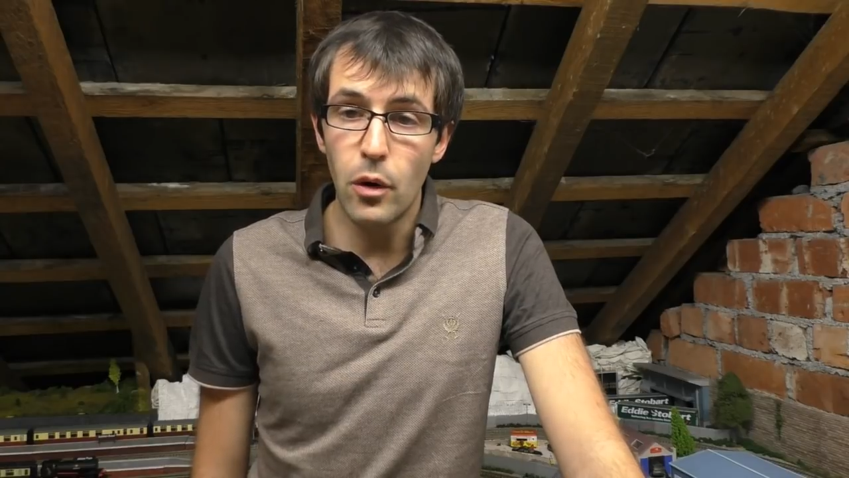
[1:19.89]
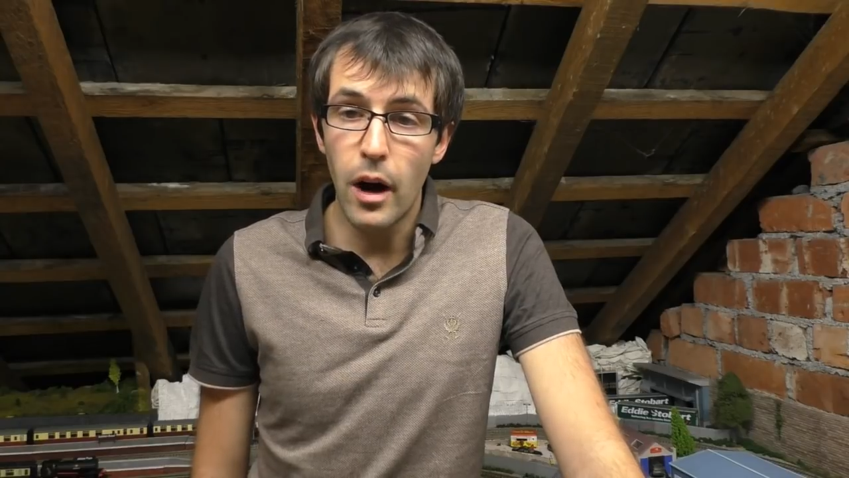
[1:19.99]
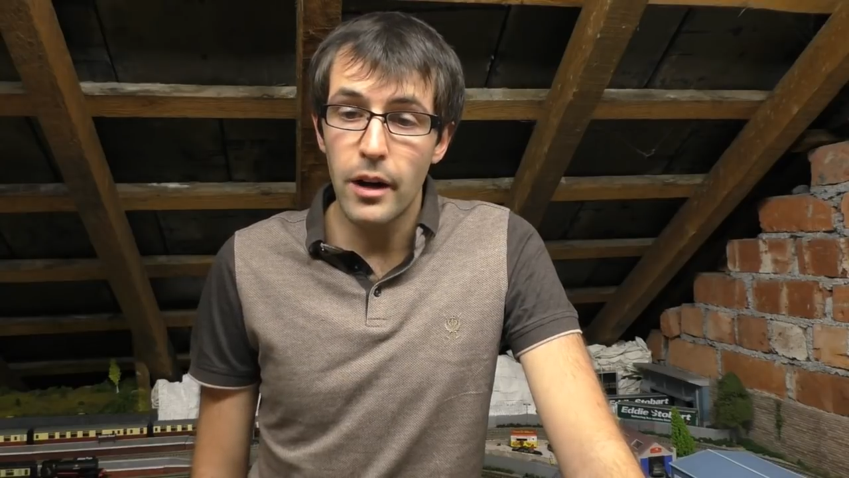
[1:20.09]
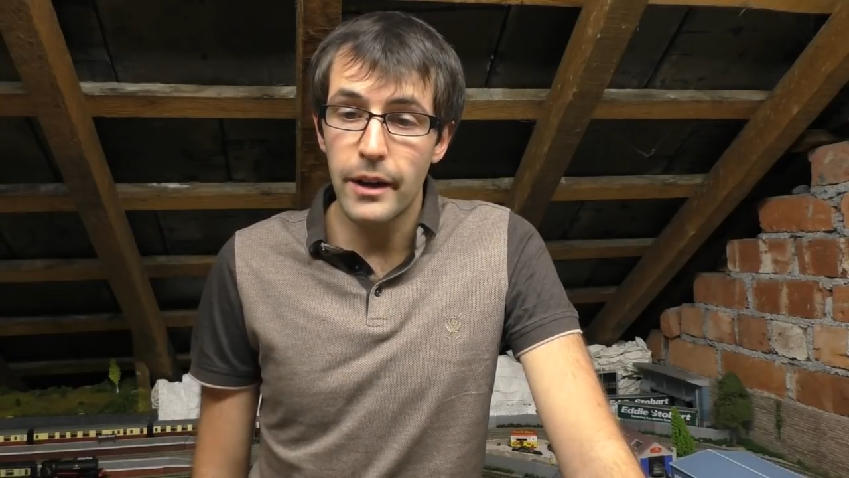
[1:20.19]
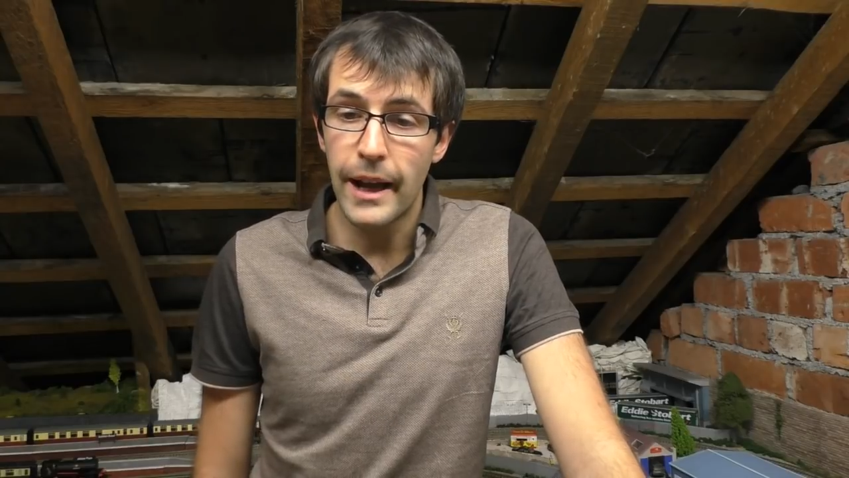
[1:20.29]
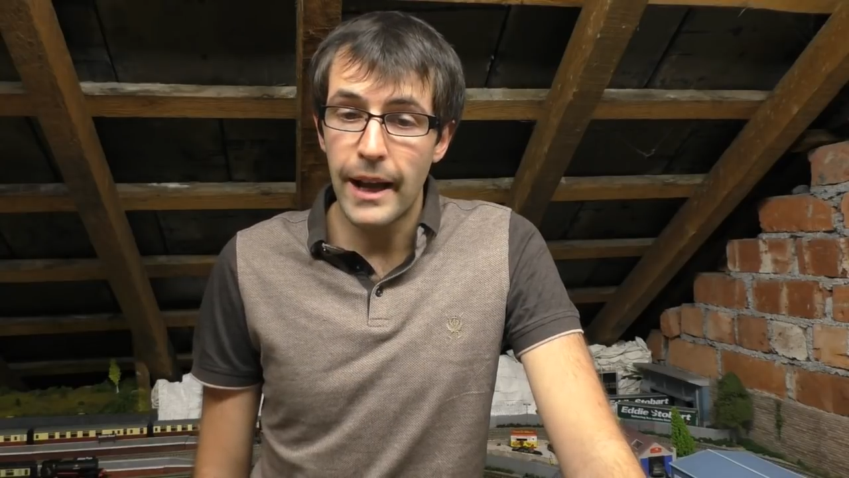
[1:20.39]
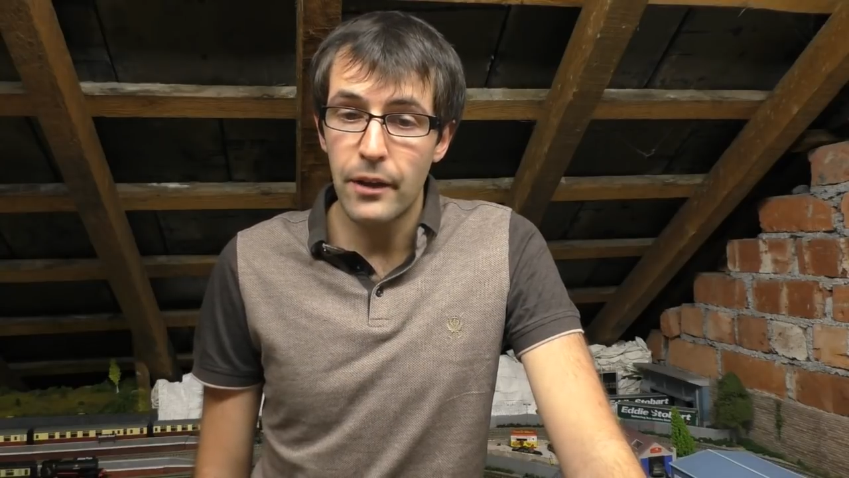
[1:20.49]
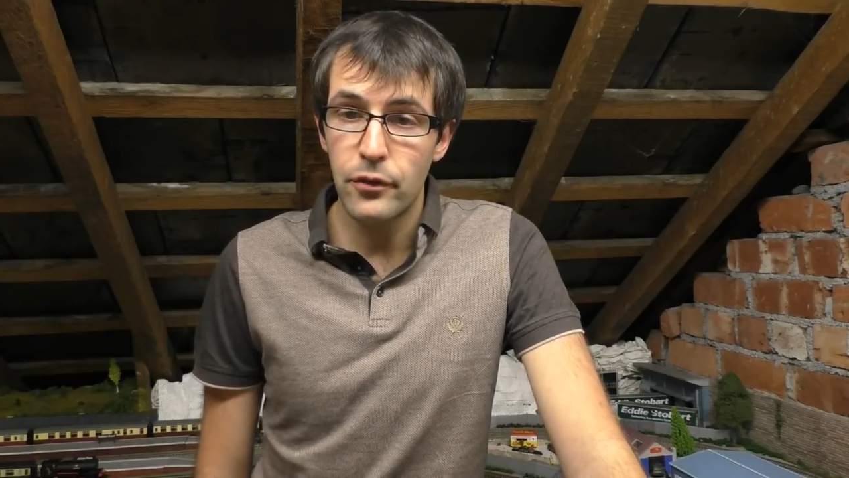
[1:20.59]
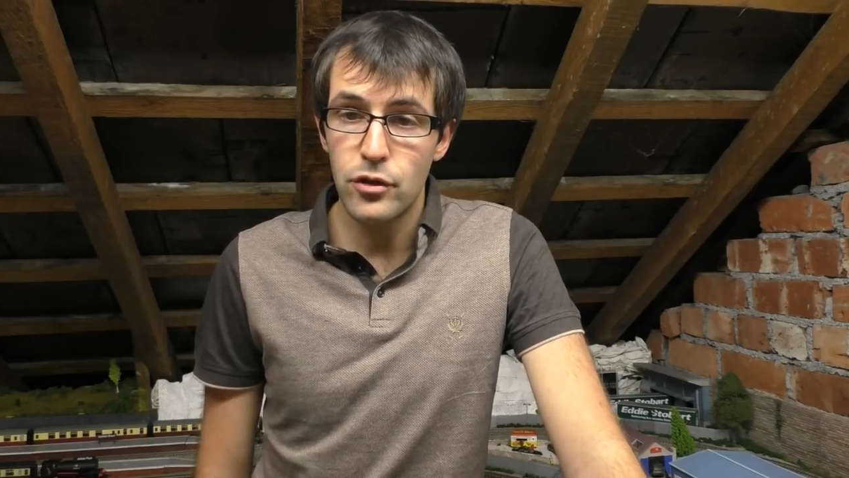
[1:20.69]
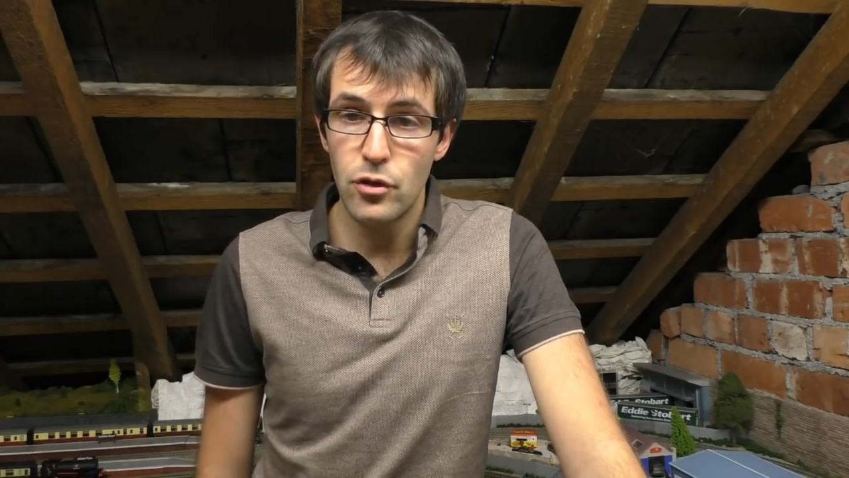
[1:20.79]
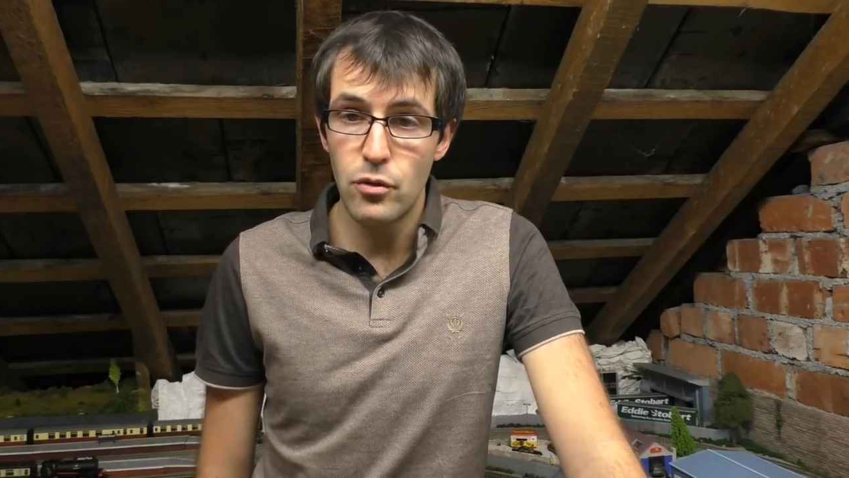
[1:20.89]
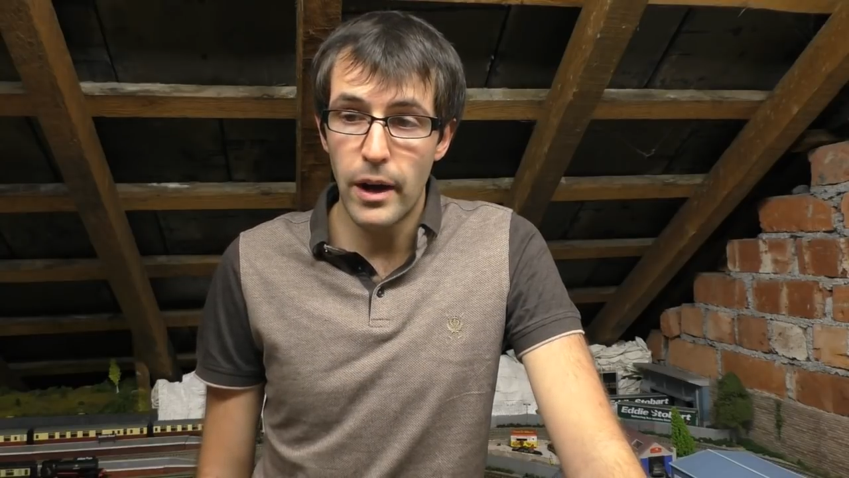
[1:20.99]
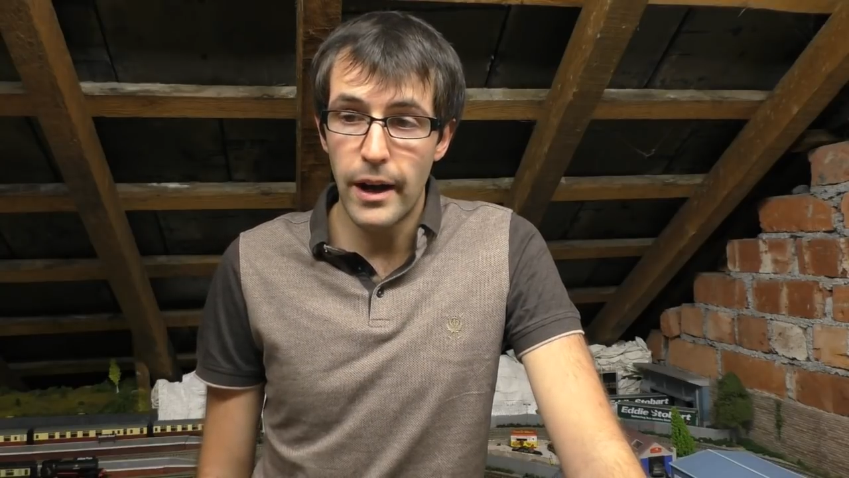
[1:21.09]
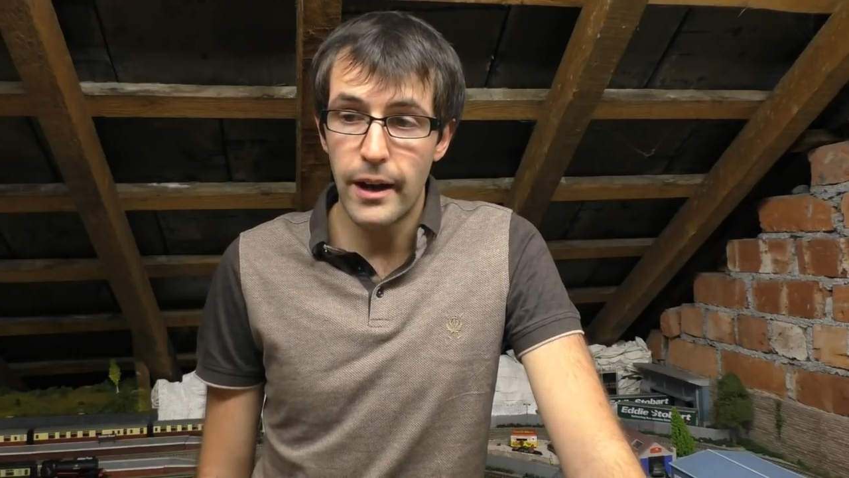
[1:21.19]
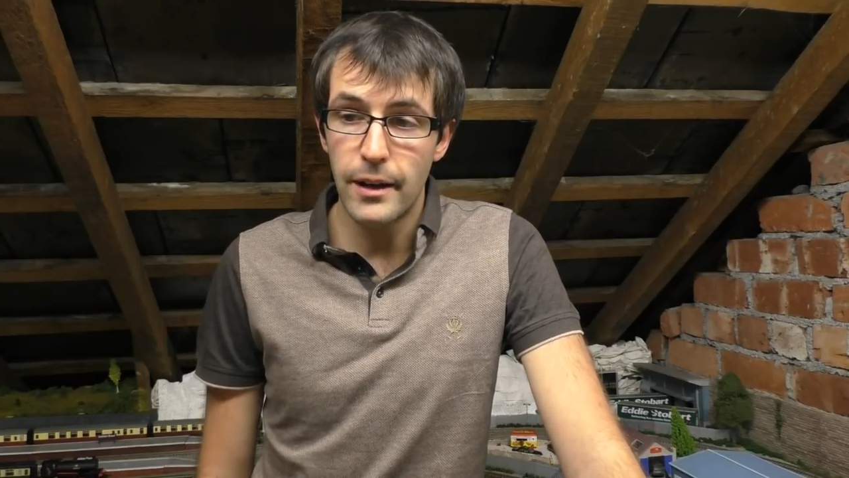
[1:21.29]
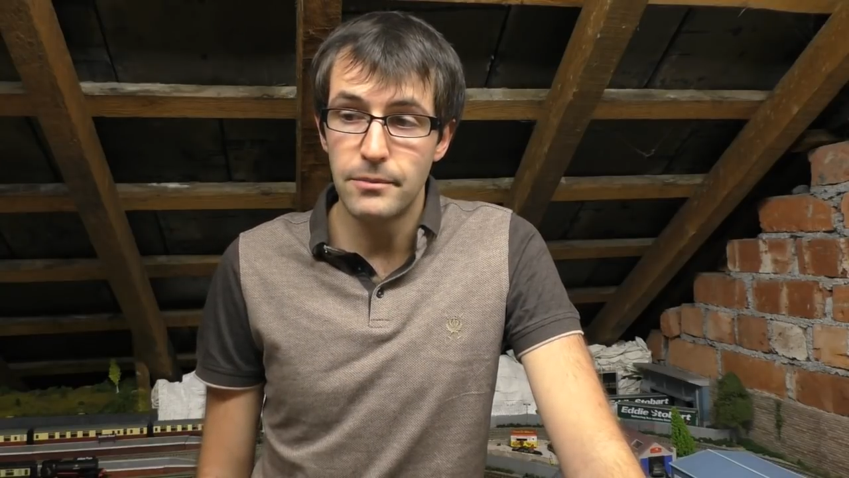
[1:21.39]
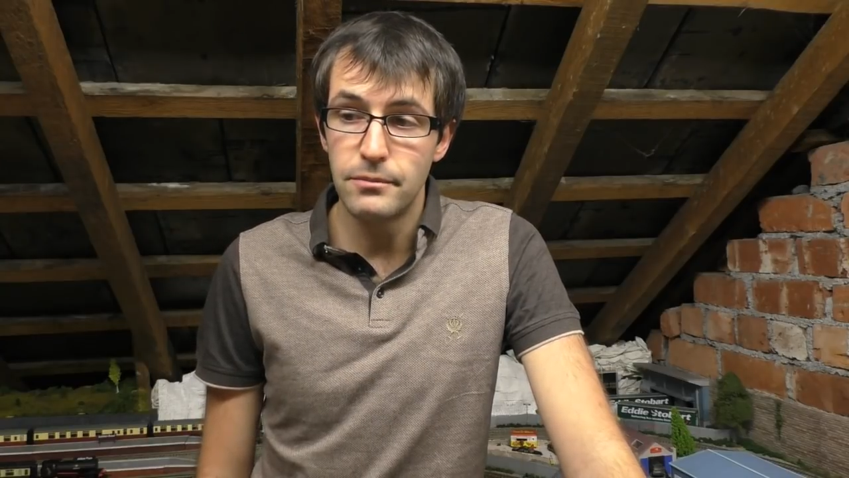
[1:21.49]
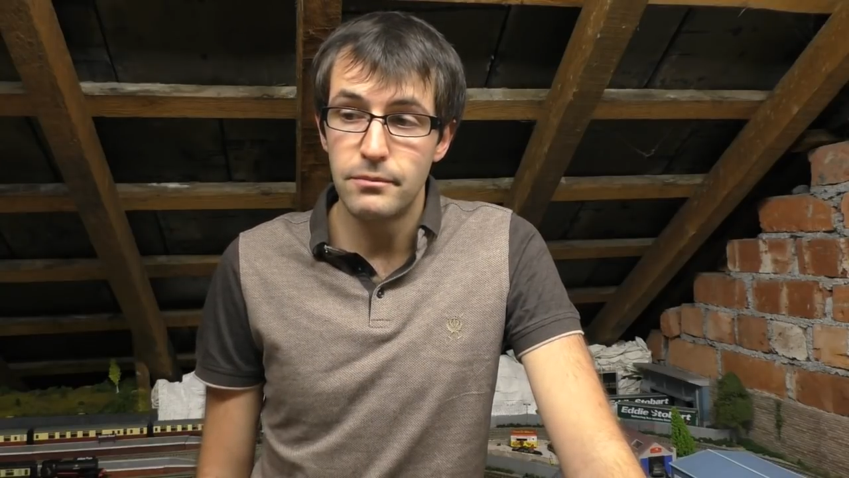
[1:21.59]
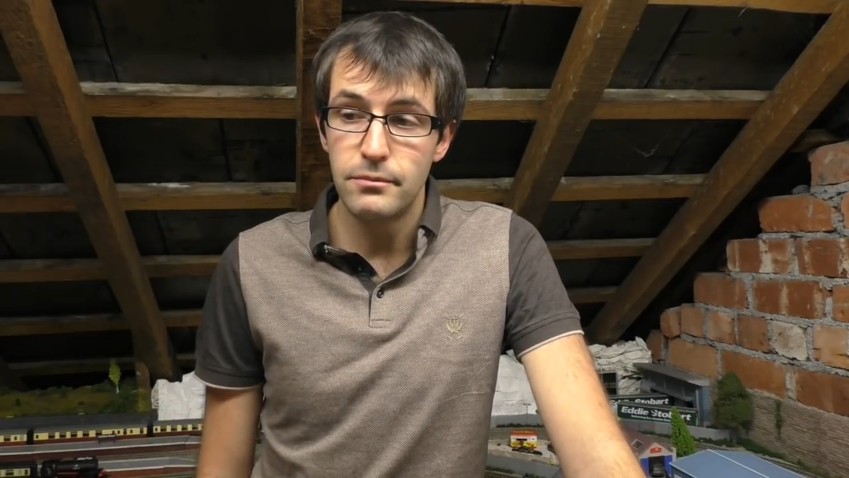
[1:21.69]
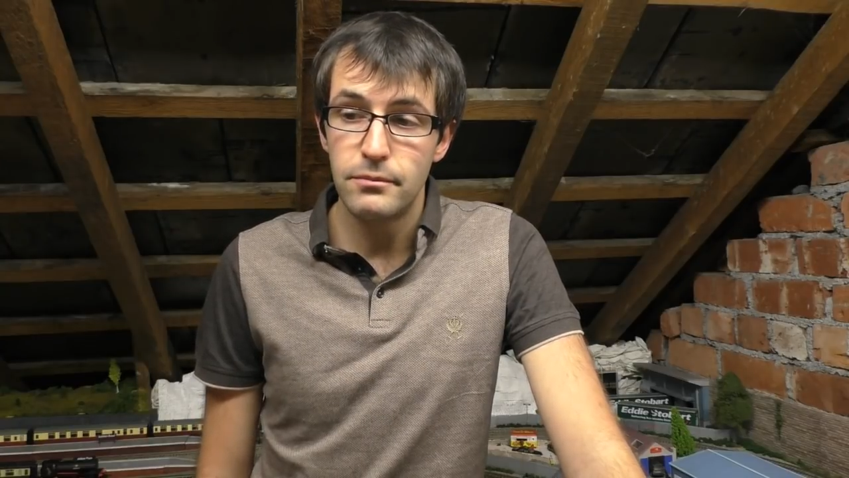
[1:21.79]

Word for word: you are going to have to um,